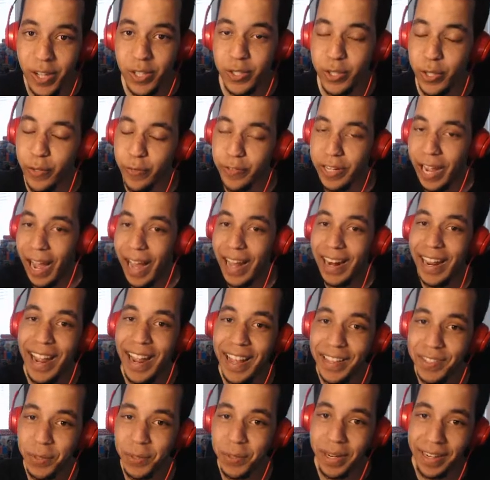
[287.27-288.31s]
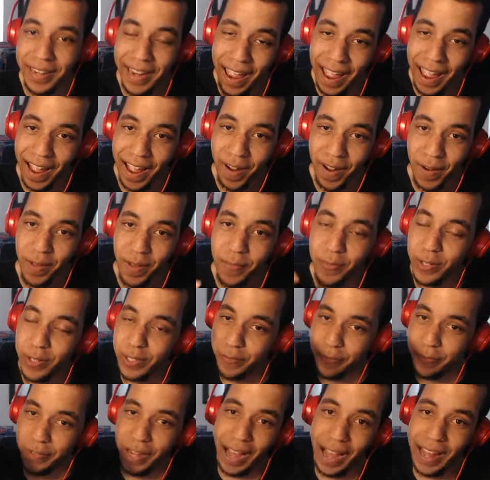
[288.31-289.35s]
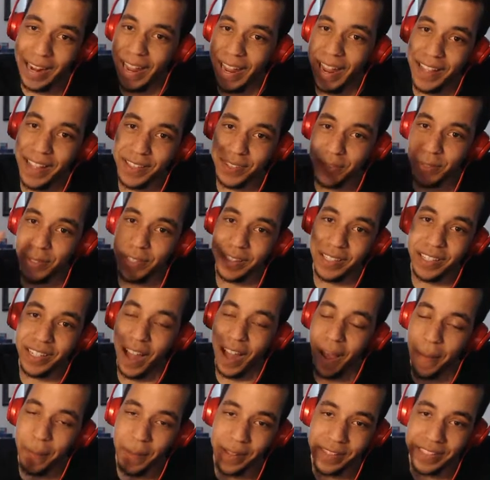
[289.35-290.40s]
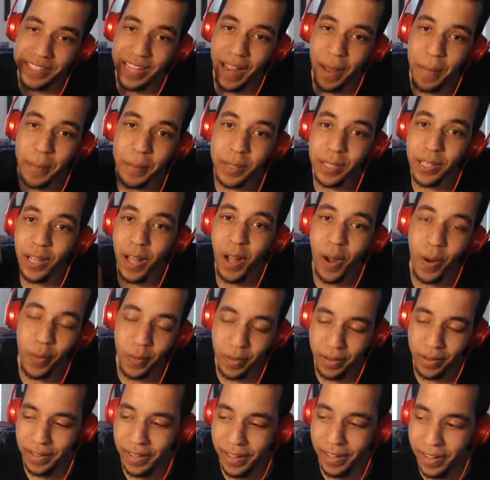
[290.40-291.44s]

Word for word: So you've got to answer it now. If you've got to answer it in the comments down below.